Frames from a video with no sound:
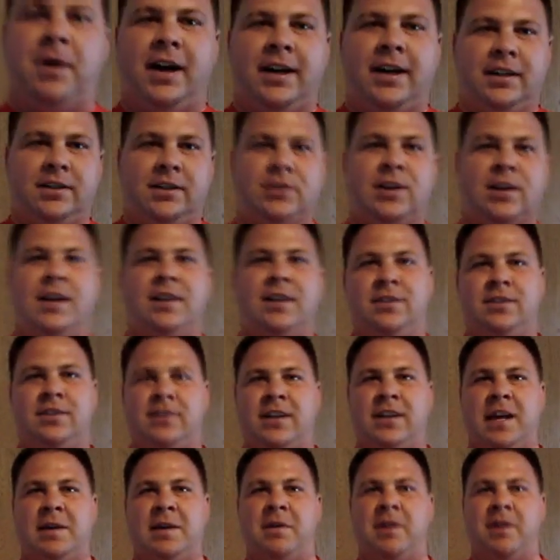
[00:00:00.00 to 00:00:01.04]
Mike, changes his
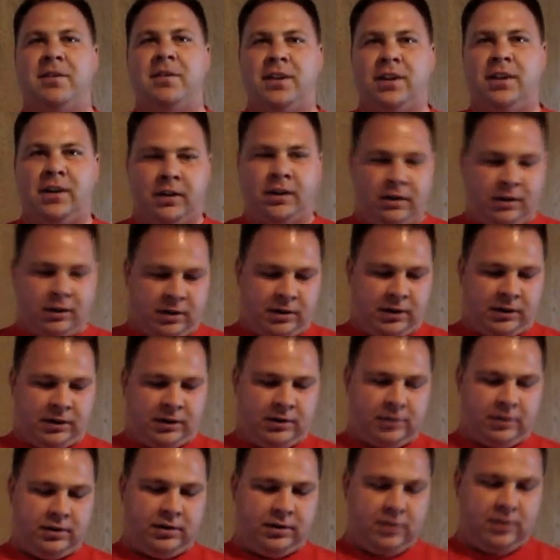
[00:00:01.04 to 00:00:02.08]
name every year.
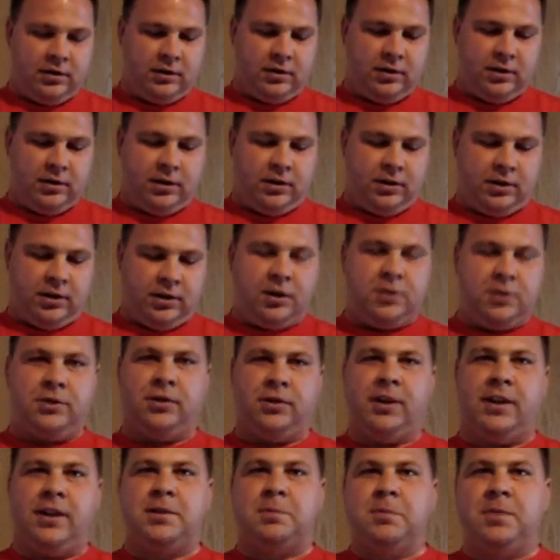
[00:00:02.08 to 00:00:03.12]

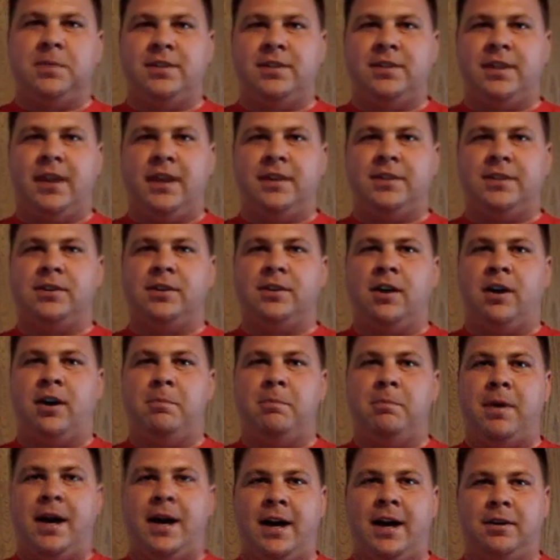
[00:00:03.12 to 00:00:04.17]
Usually it's Mistakes
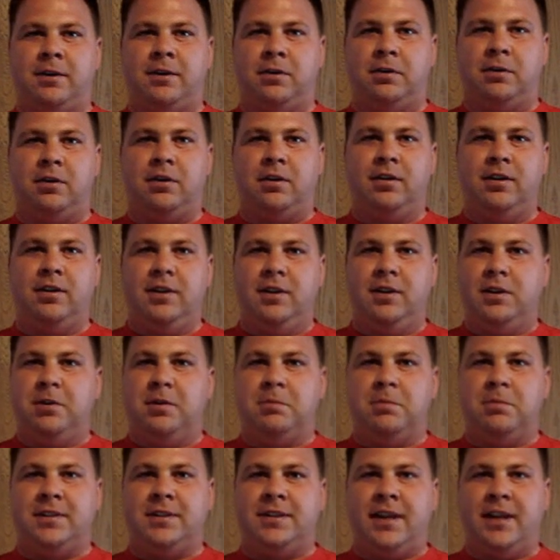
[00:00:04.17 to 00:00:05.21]
Gone Bad or
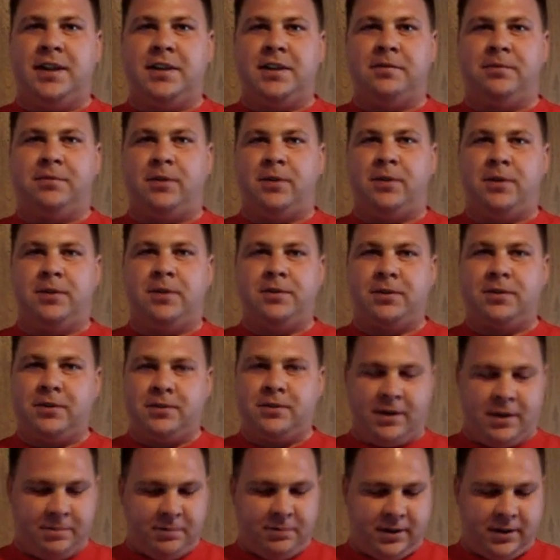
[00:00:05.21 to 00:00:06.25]
Mistakes First or
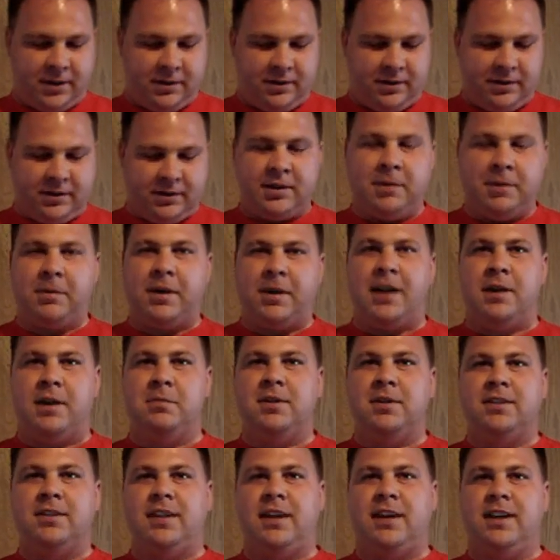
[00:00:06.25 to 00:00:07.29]
something. Some kind of
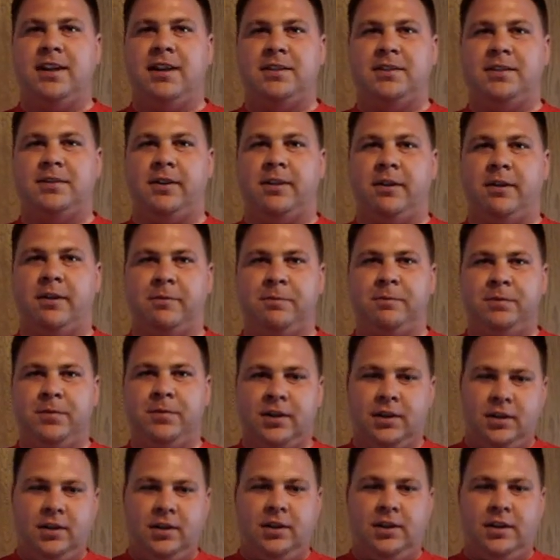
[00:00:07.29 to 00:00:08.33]
mistake, so
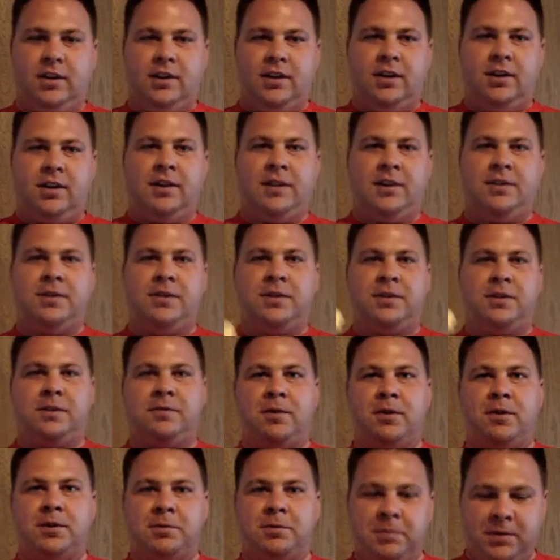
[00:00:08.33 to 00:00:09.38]
this is his
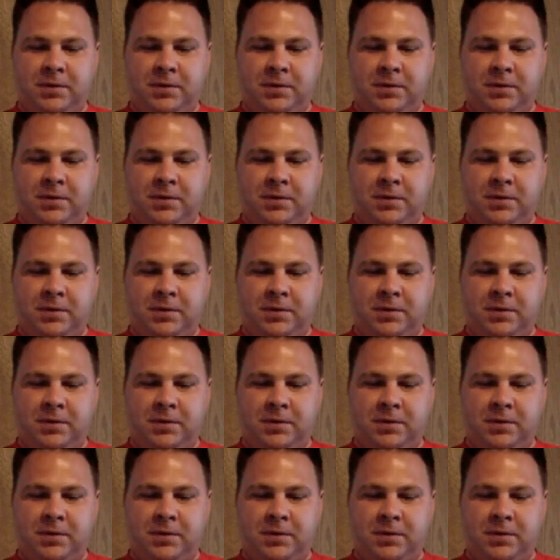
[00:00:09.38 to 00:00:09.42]
first